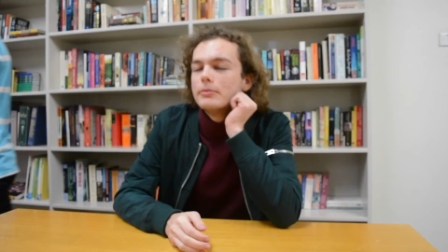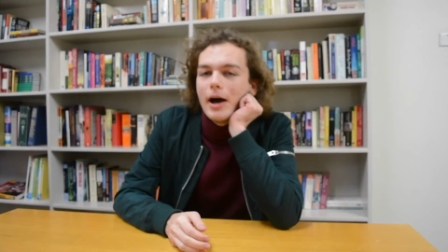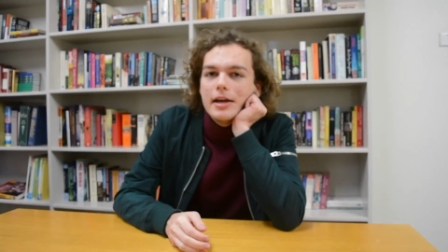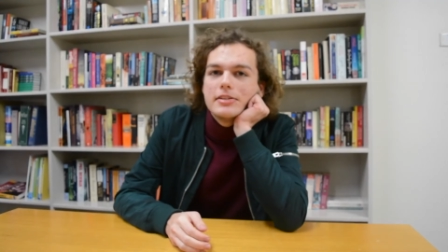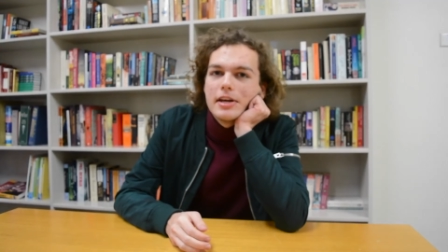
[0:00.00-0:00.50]

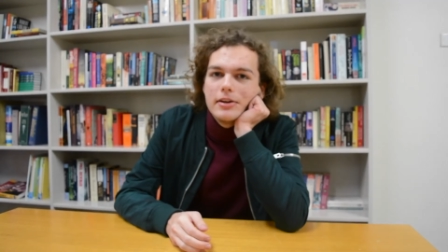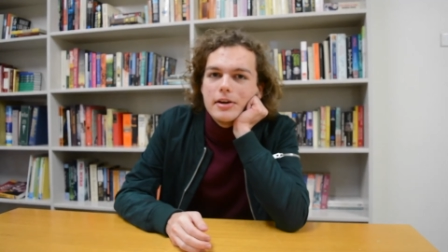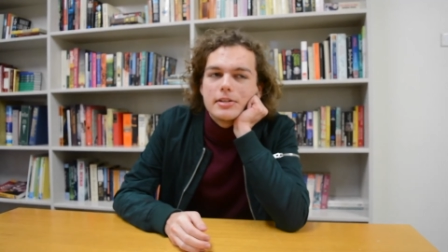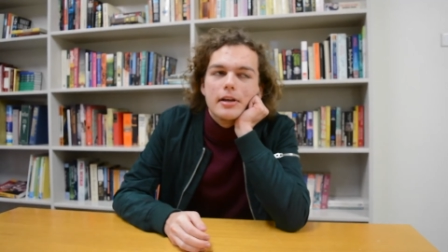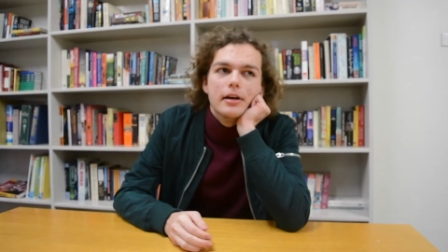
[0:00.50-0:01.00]
Wait, St.
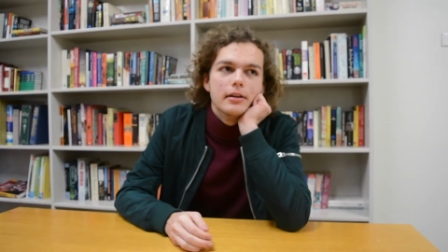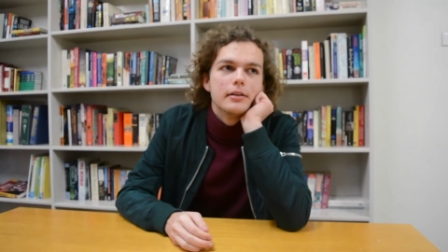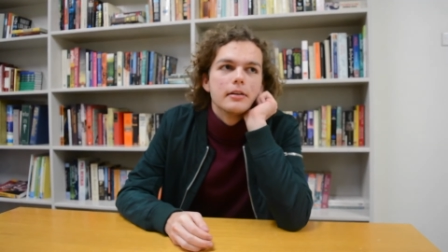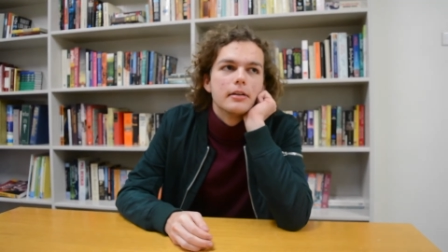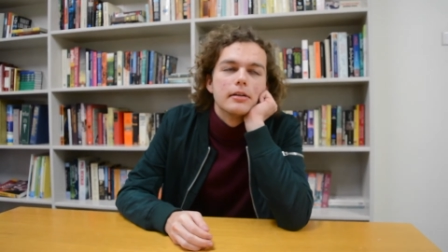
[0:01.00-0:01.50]
Ursula?
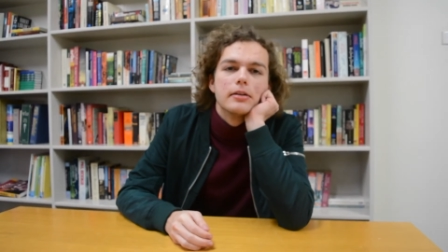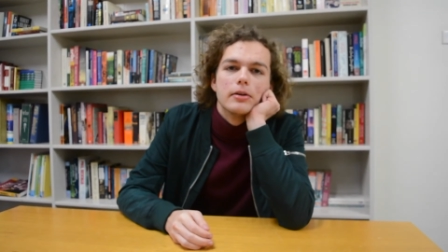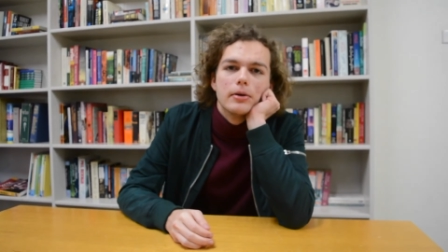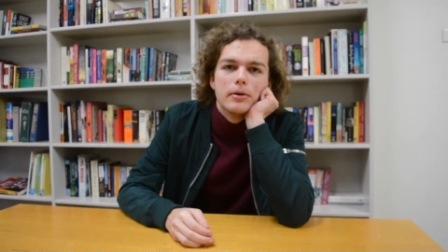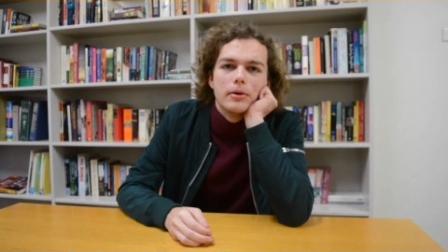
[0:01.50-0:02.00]

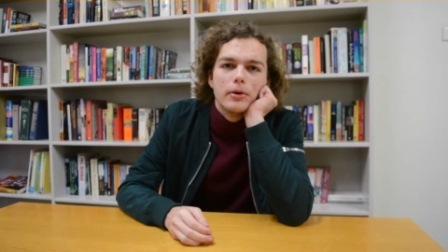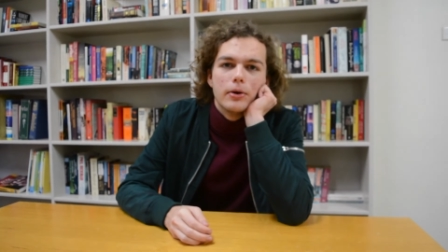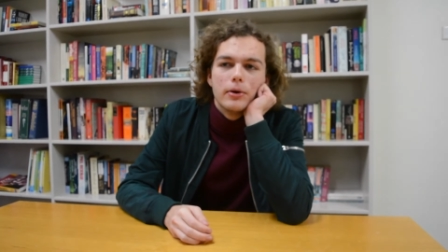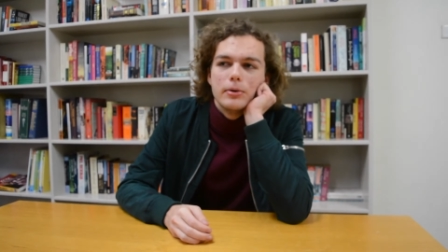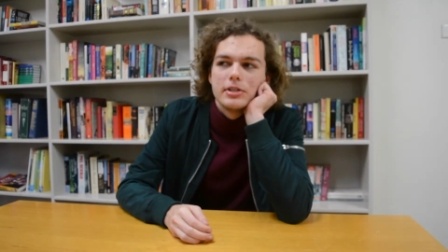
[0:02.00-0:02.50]

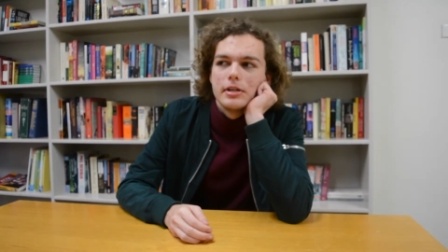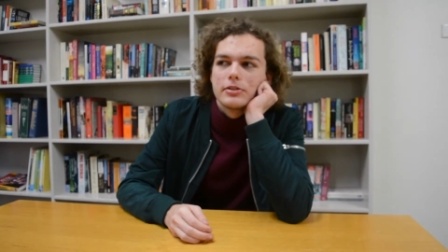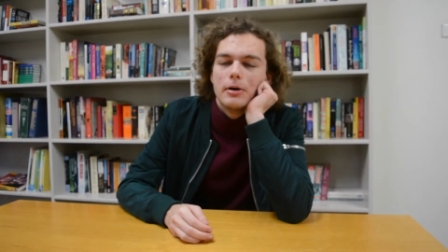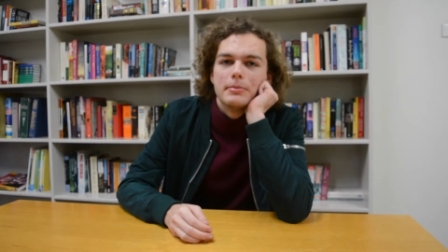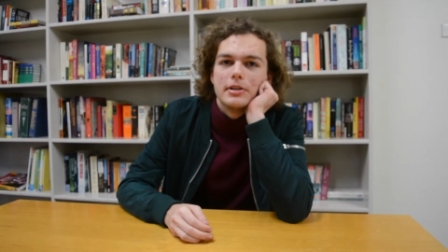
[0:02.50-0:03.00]
Who's in this
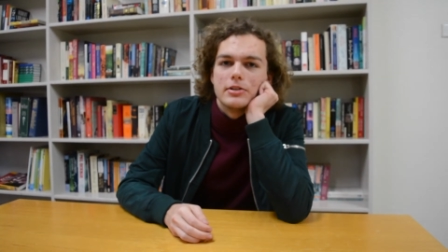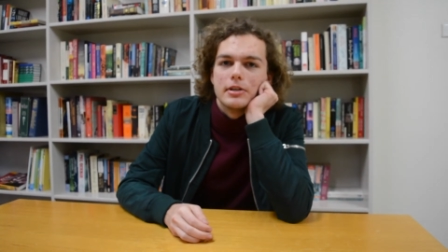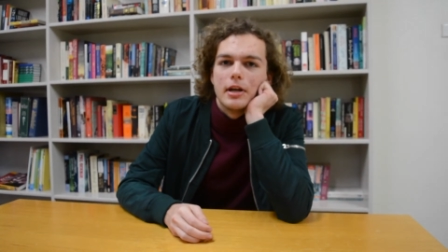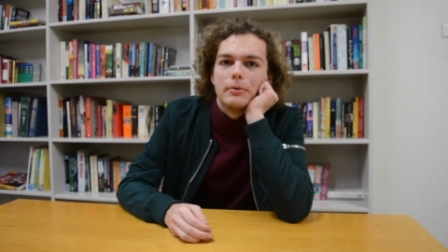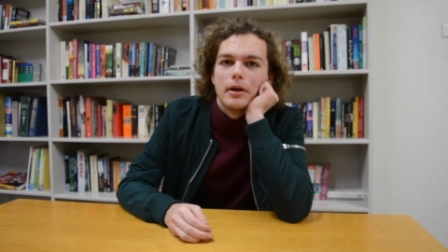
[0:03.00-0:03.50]

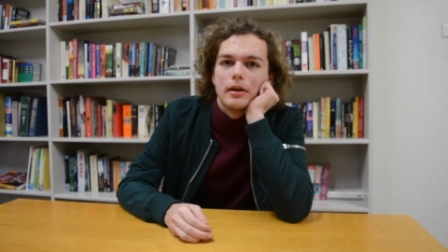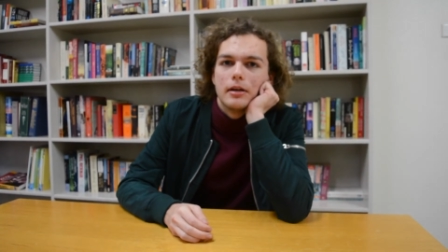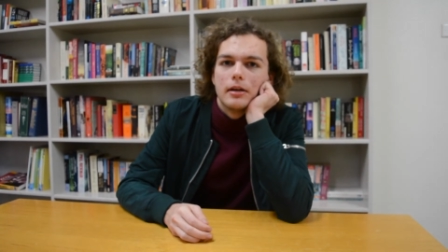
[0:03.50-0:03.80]
competition anyway?